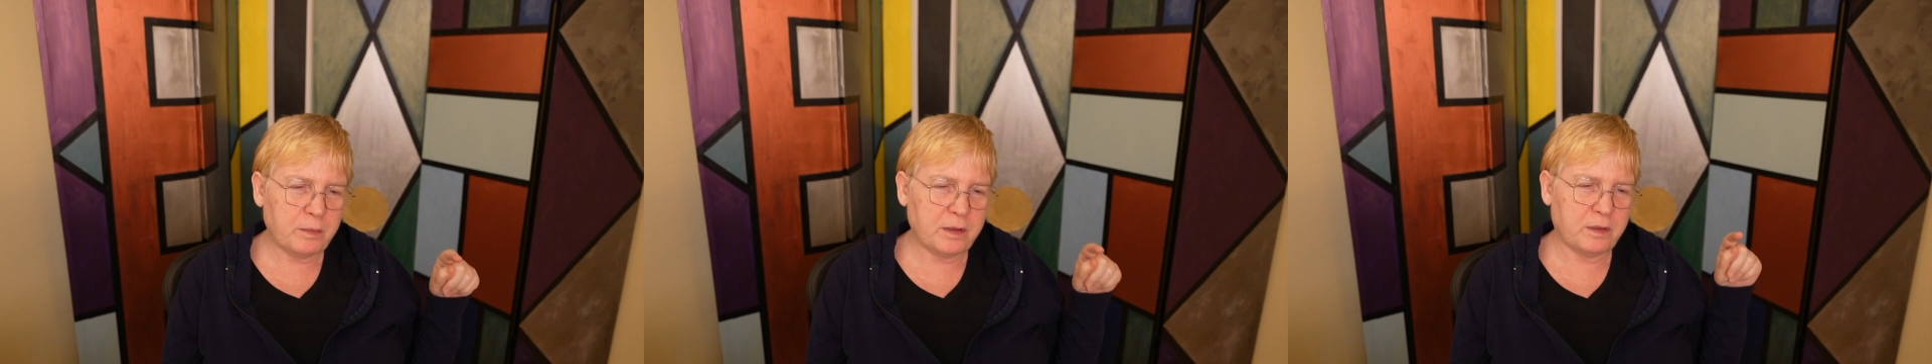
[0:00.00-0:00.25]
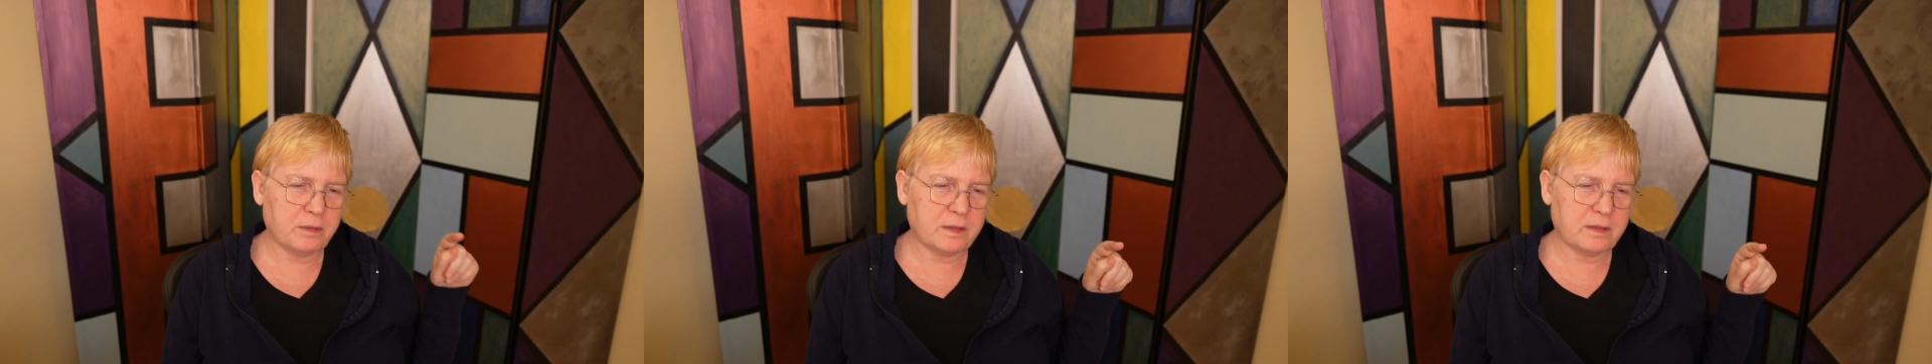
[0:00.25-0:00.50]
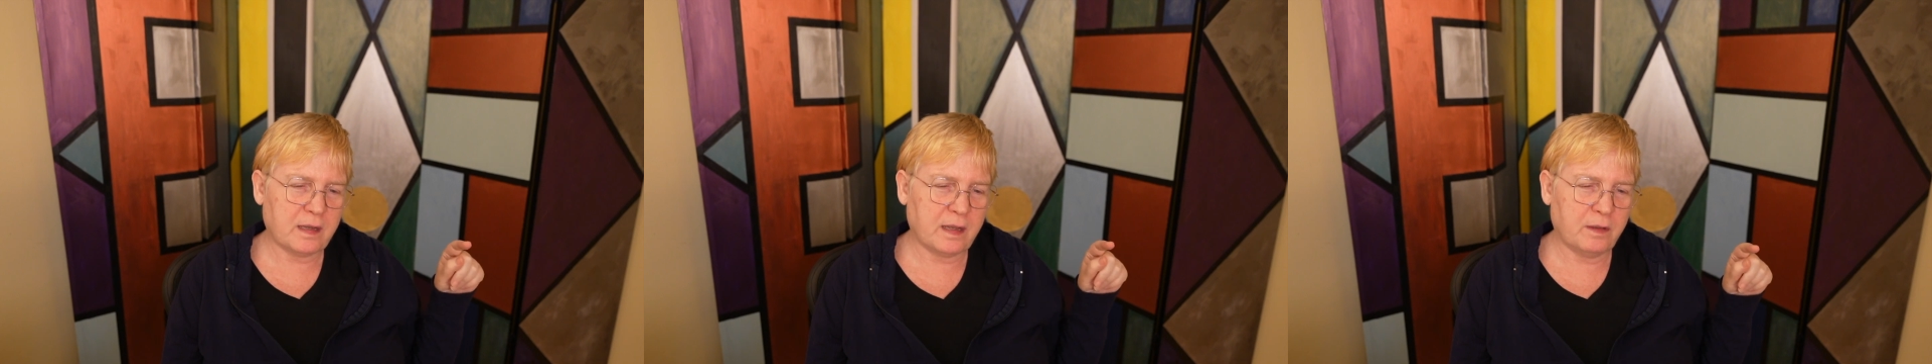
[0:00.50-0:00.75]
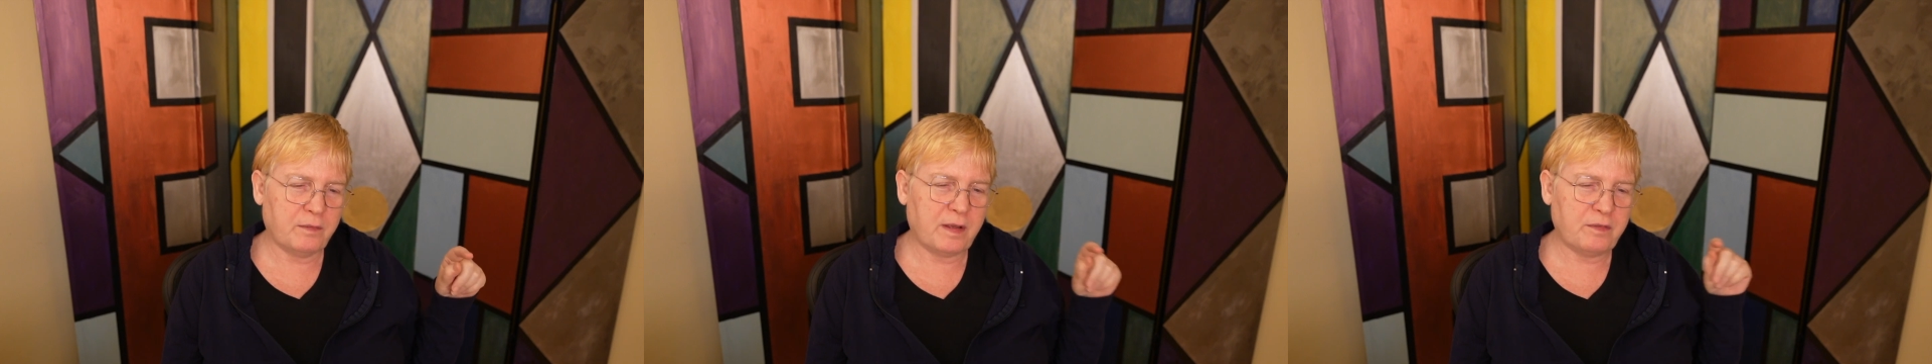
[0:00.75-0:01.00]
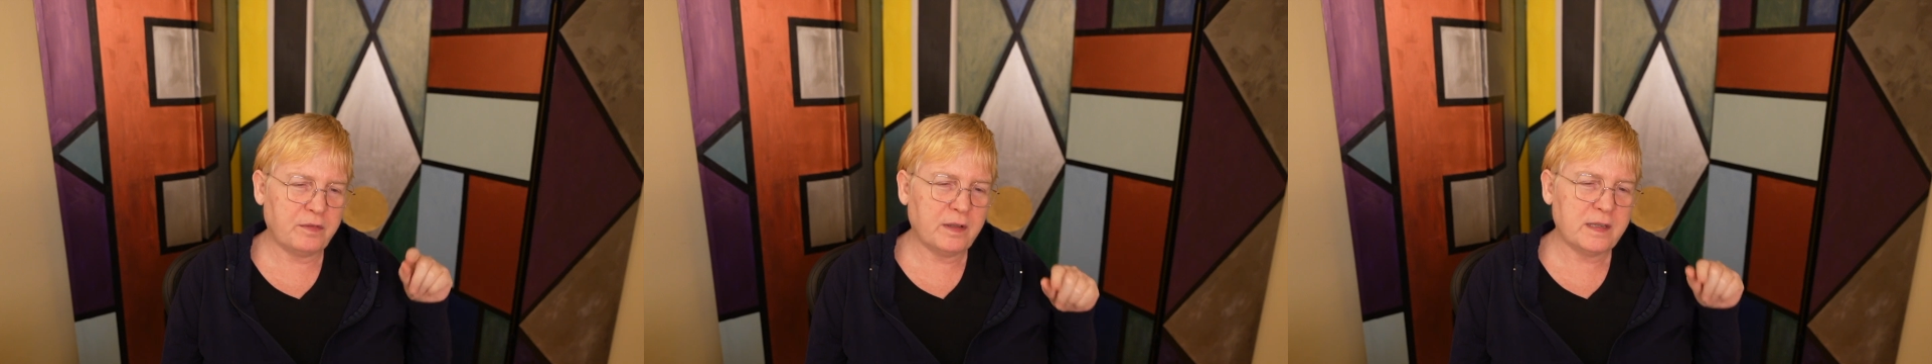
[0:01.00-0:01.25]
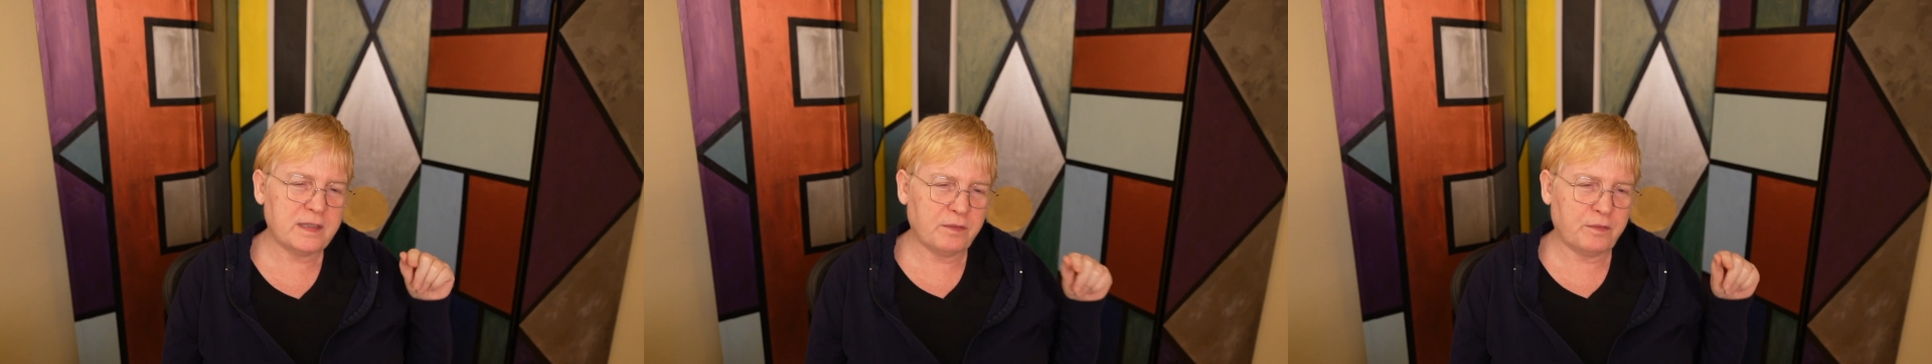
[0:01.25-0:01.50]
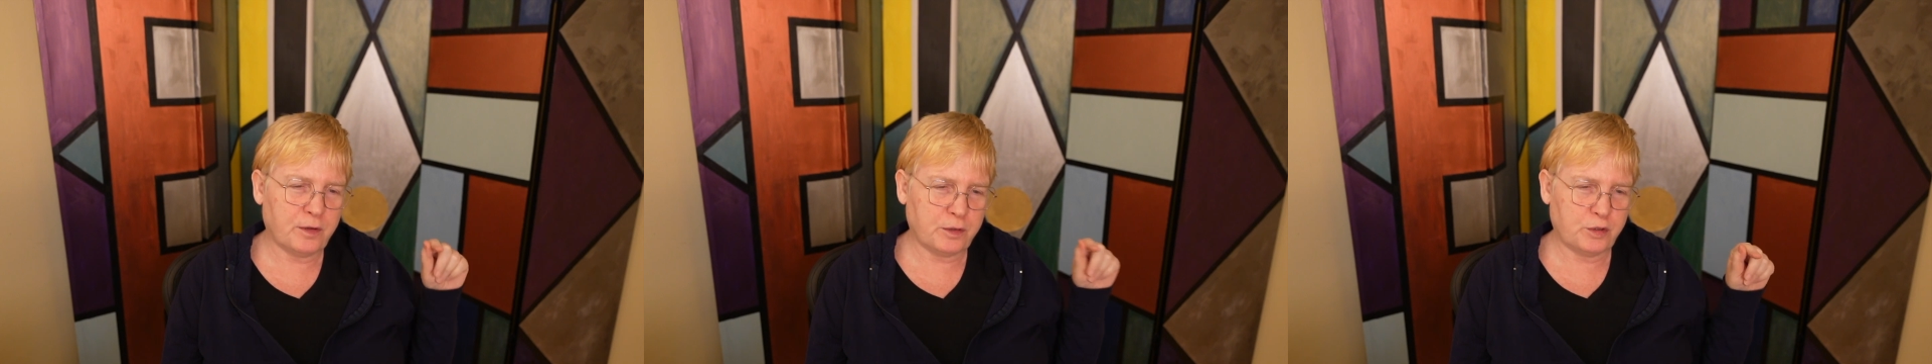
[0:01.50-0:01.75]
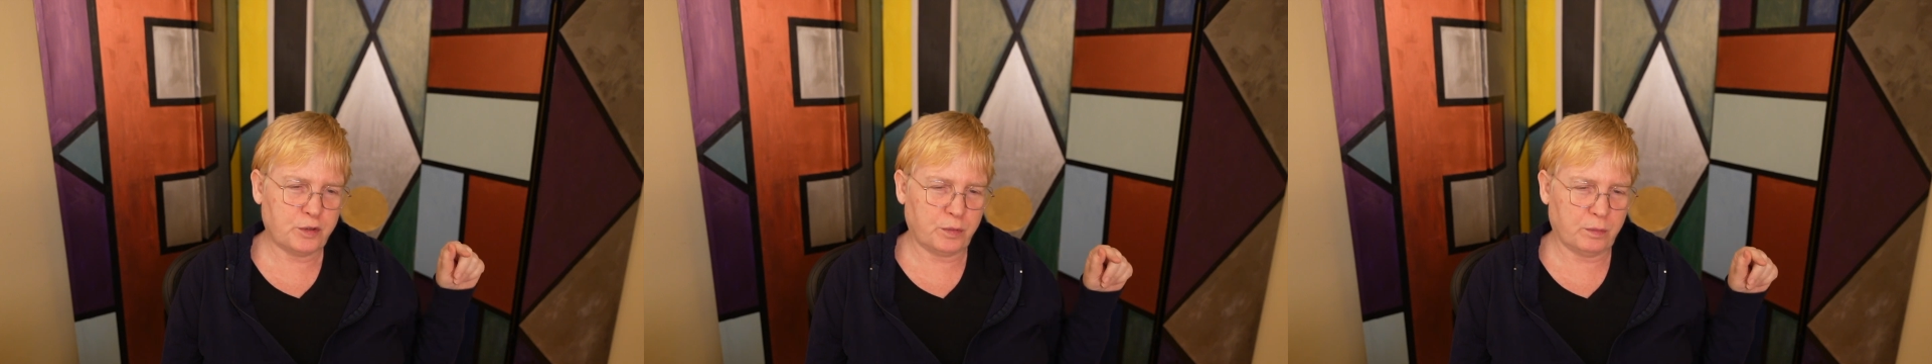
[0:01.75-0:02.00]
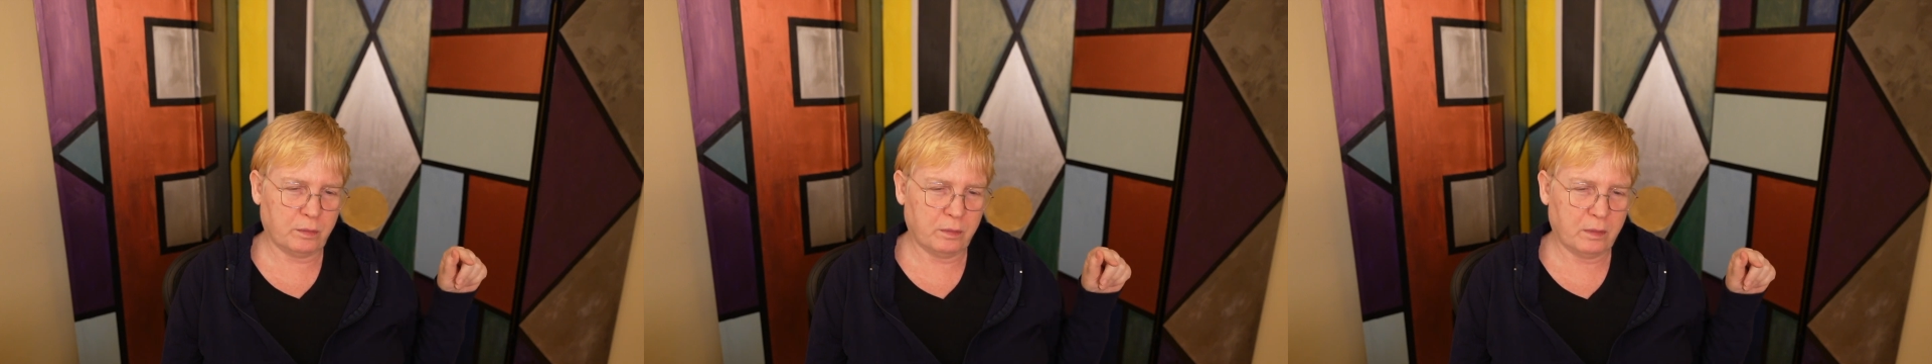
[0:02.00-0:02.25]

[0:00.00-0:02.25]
with yourself, I feel is a virtue.